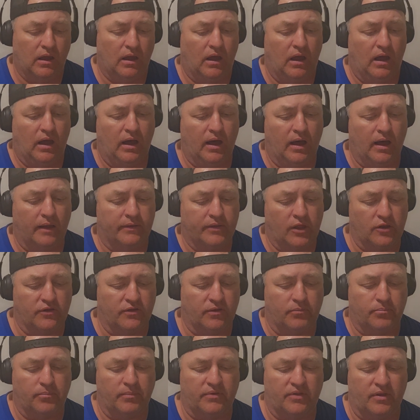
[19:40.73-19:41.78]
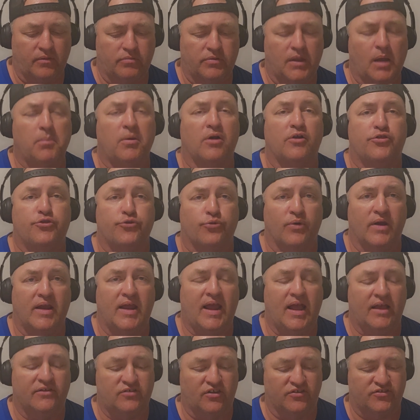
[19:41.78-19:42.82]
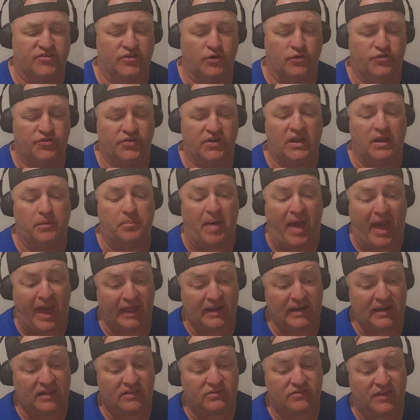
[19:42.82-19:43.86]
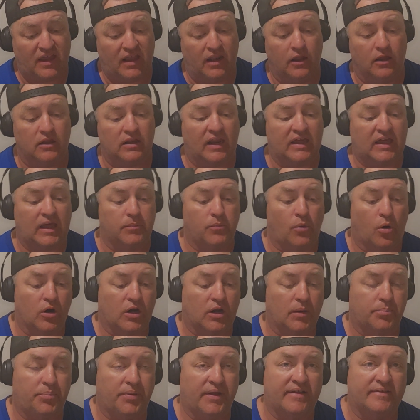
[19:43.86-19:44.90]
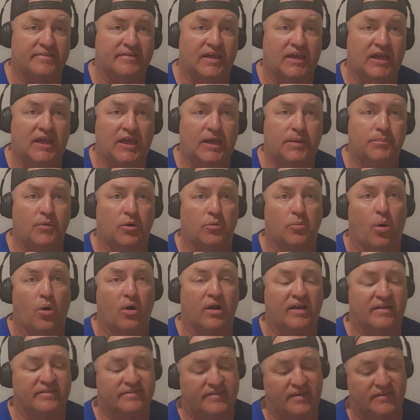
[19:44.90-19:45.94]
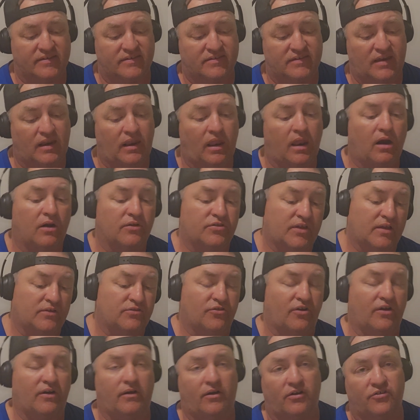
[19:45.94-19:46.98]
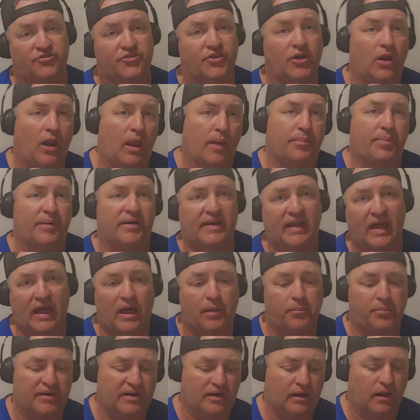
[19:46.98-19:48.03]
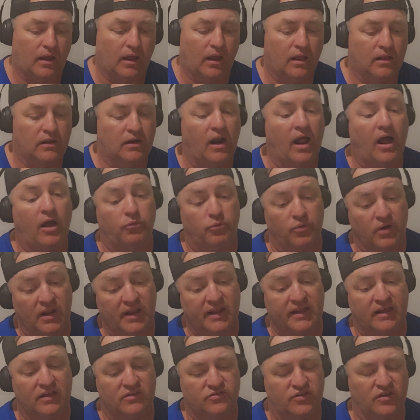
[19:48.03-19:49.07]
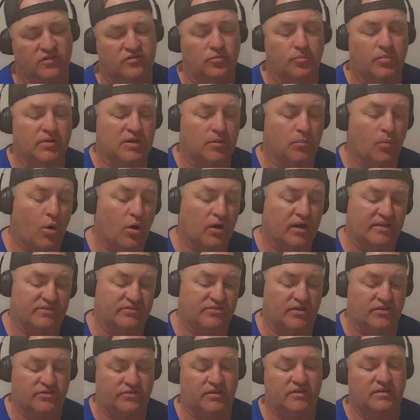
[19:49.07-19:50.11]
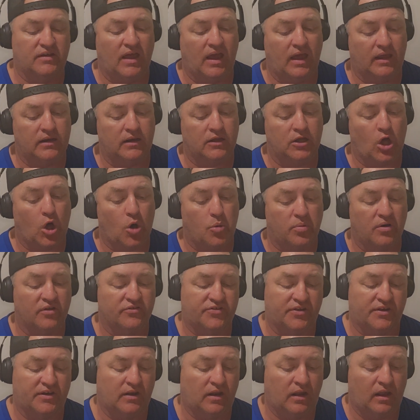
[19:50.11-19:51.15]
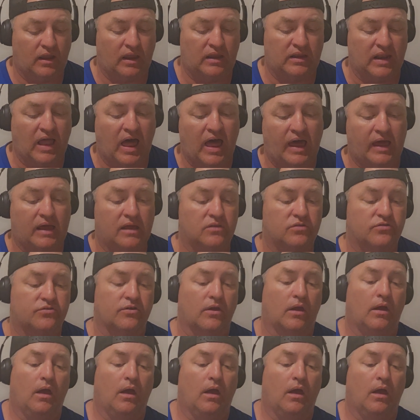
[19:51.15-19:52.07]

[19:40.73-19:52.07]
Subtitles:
the number 3 is the Sioux City Bandits. They look like a more complete team. They're more consistent than the other teams. They're still up and down, but they're not really consistent. But they're more consistent than the Cobras and Lions,